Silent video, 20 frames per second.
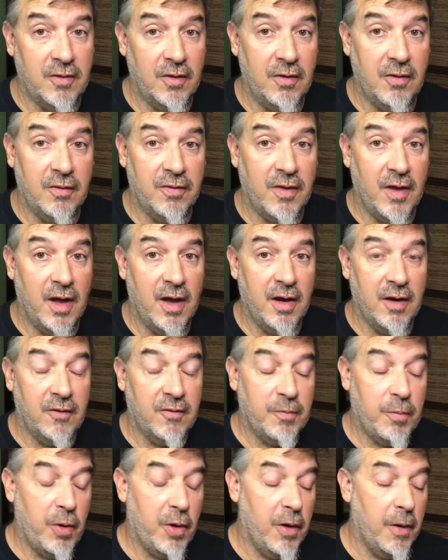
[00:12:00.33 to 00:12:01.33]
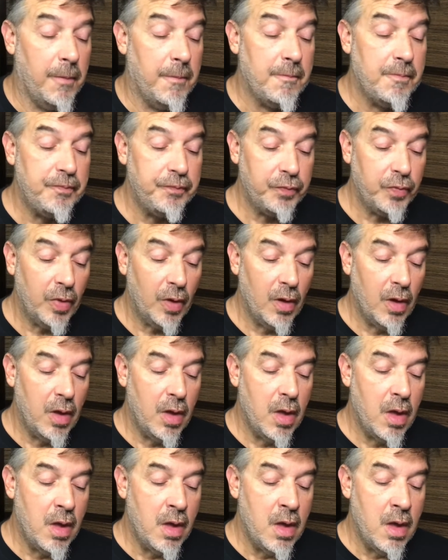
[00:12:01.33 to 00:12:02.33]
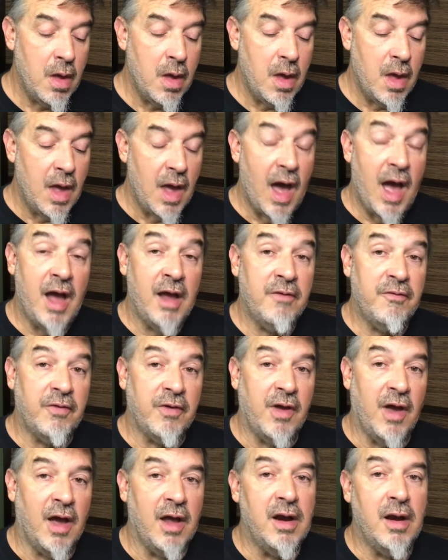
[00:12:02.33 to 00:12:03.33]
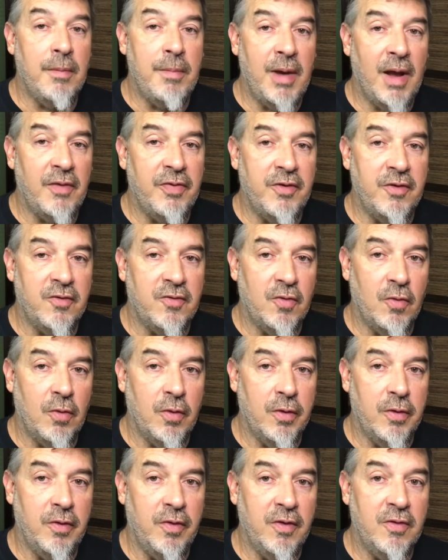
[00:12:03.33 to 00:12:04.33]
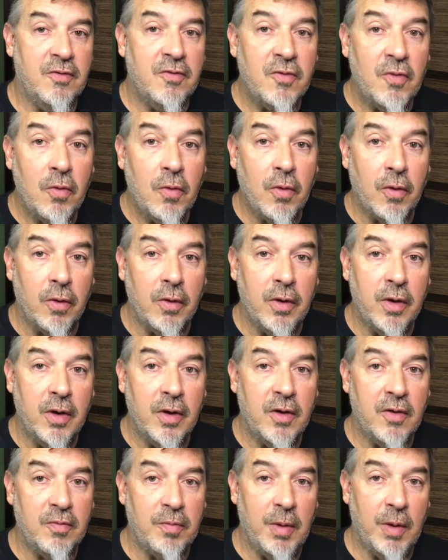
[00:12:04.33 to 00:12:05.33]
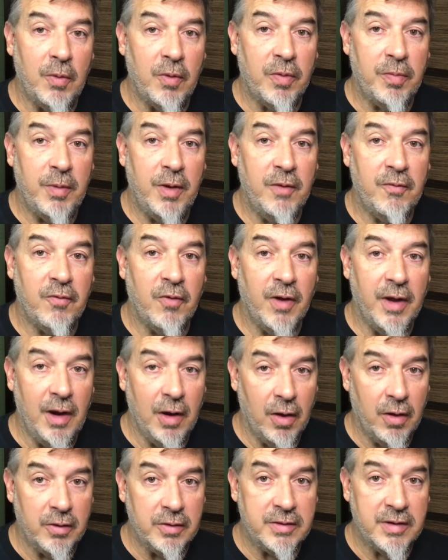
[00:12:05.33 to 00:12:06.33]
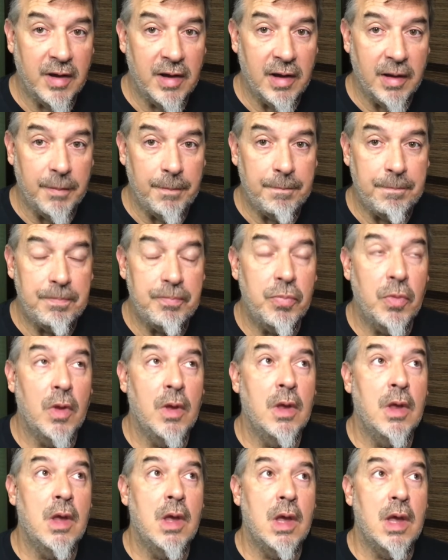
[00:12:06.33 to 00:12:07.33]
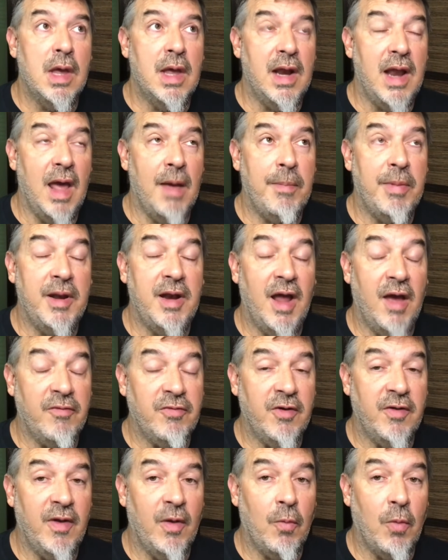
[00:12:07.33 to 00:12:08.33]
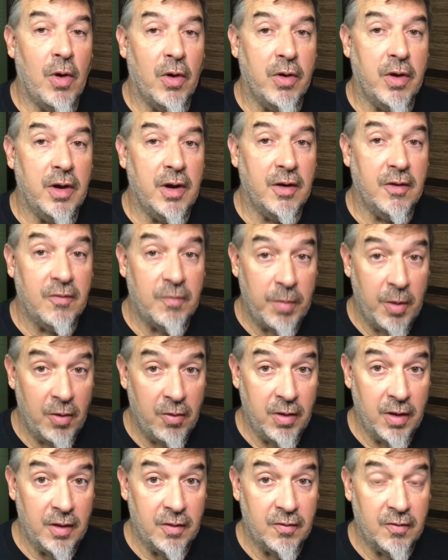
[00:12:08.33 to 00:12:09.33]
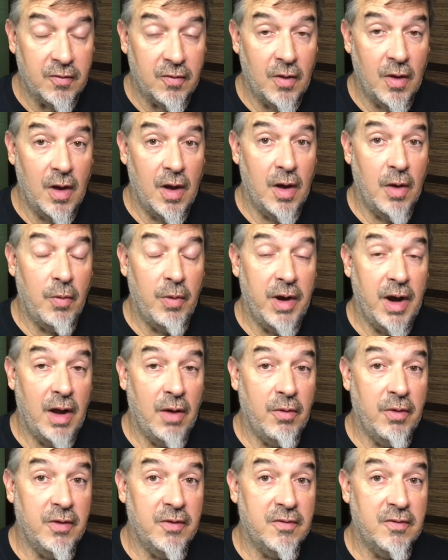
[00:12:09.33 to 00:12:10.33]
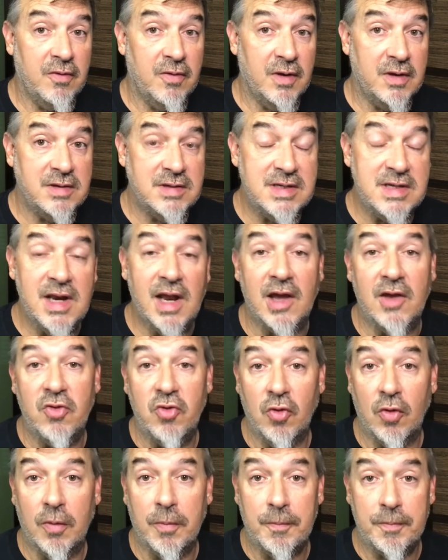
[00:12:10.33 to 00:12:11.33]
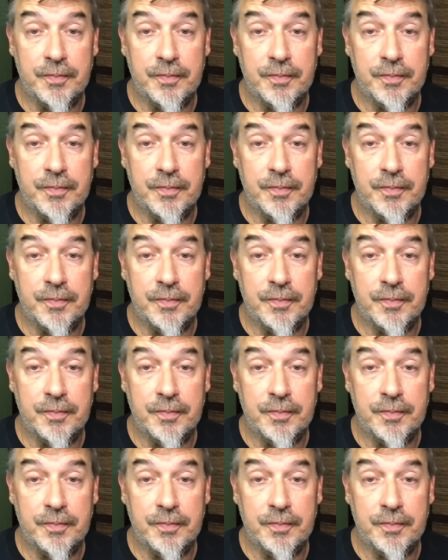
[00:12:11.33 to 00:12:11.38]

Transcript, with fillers: So here's the honest part. I had forgotten about this sword. This sword has been with me for a long time. It happened after that walk-in experience uh, when I was a teenager.